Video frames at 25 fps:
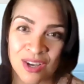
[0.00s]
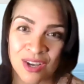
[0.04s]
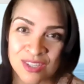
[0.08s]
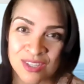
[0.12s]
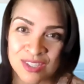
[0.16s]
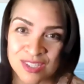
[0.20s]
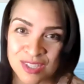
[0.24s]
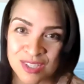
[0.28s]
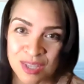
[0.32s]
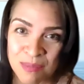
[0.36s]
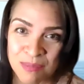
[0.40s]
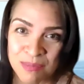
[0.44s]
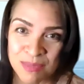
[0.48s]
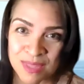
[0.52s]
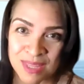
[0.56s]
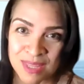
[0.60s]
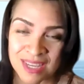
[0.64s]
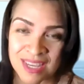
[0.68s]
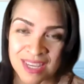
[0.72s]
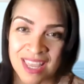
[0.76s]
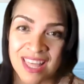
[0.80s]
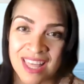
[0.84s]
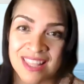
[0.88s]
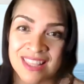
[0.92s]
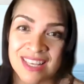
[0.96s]

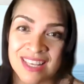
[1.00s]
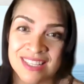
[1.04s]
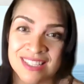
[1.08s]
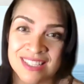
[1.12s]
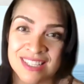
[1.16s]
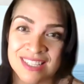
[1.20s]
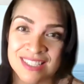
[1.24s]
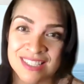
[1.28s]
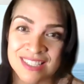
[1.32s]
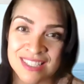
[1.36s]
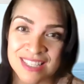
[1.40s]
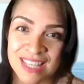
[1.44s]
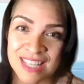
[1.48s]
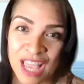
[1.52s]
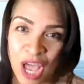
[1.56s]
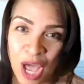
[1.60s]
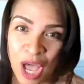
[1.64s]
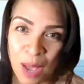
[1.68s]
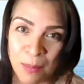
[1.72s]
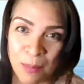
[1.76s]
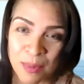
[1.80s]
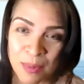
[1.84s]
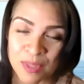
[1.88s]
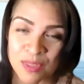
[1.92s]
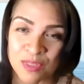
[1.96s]
something that doesn't
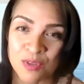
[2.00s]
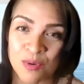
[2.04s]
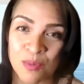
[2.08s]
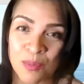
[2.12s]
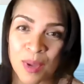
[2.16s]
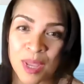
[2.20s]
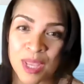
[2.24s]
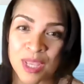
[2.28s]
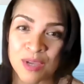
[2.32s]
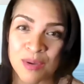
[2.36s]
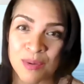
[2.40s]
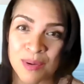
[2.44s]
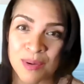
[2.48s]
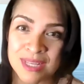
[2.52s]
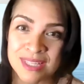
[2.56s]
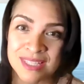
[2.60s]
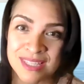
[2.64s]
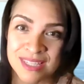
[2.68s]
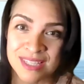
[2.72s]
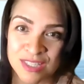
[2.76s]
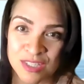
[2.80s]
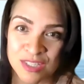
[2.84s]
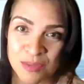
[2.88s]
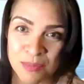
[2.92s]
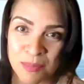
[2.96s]
happen the way you
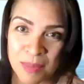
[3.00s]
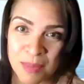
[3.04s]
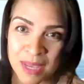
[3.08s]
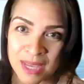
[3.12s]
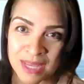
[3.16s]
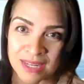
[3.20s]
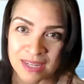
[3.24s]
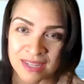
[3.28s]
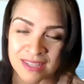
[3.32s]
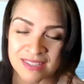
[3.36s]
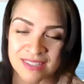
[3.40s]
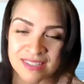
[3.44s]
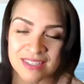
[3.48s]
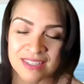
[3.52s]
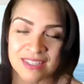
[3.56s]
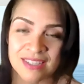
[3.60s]
anticipated.